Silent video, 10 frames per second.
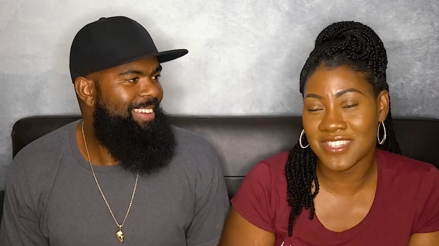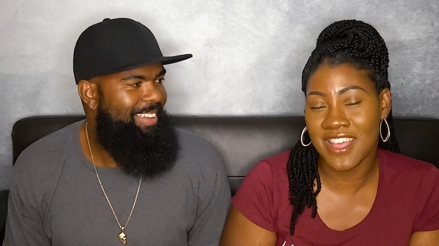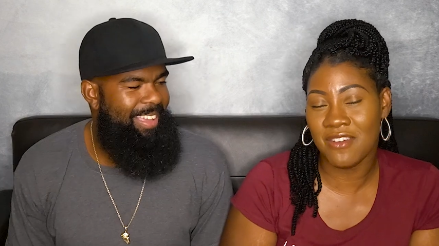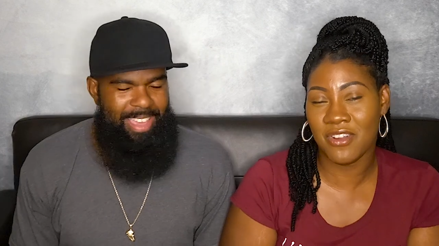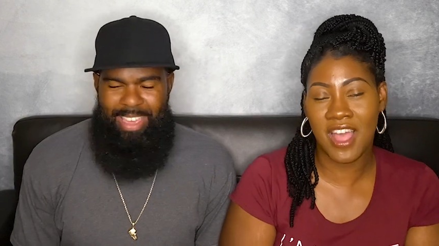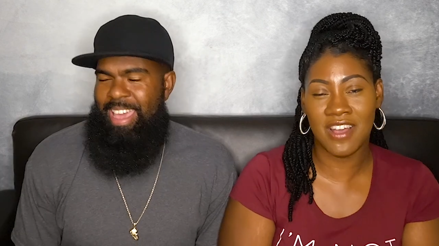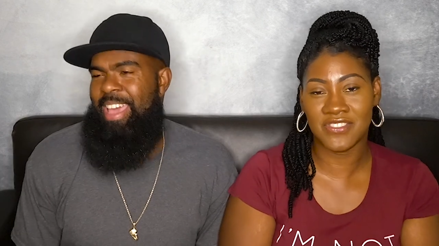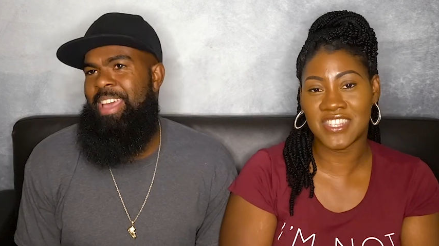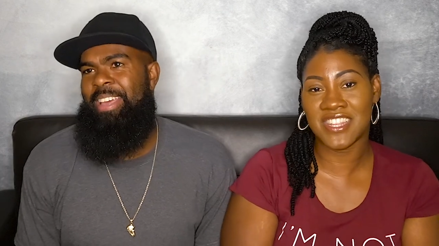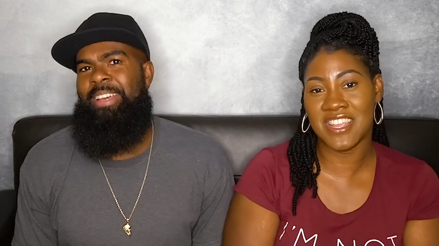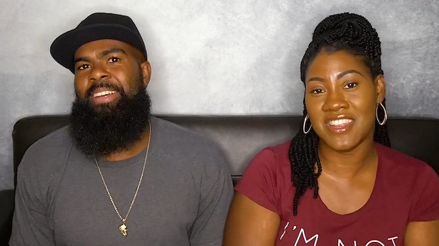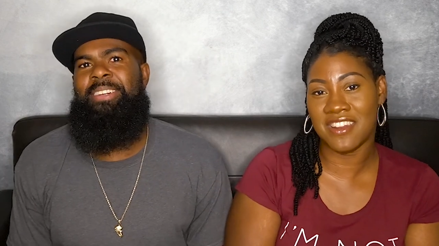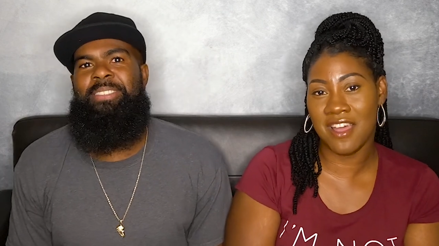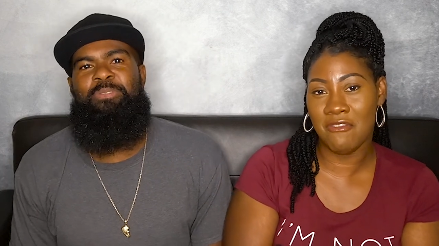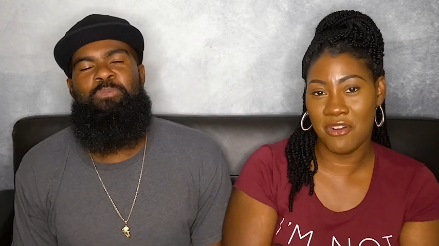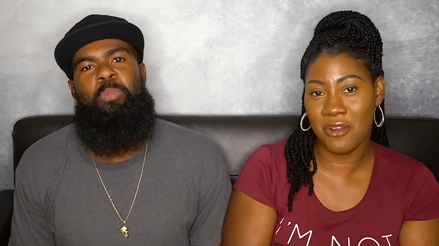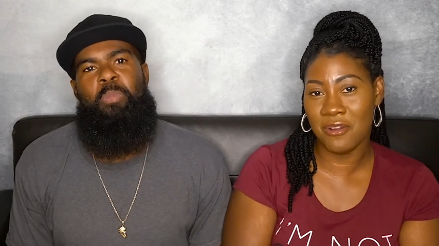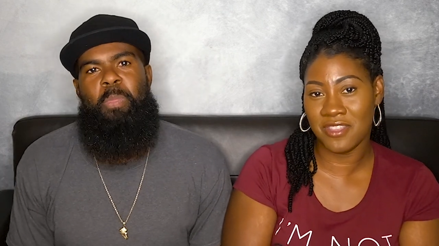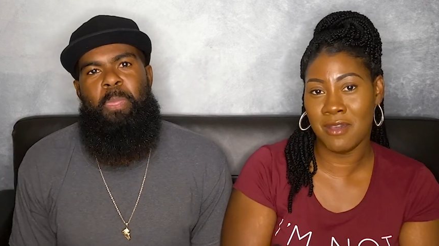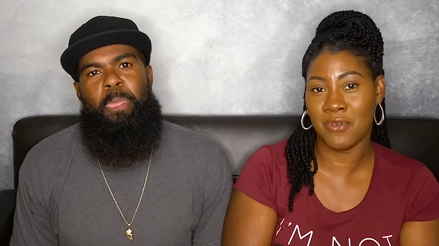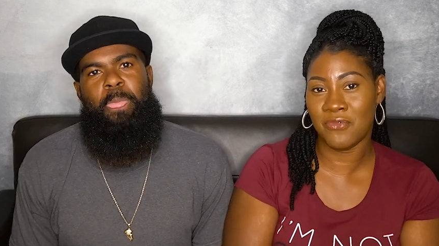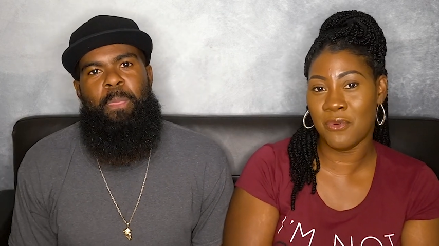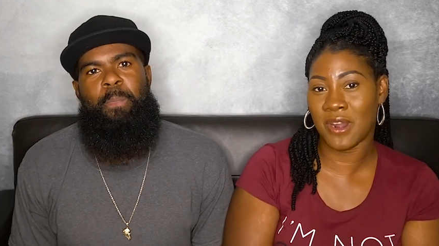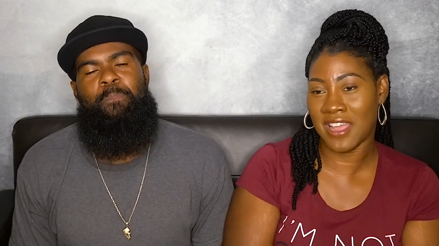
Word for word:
Speaker 1: because I've, it, I've seen and I've heard that before.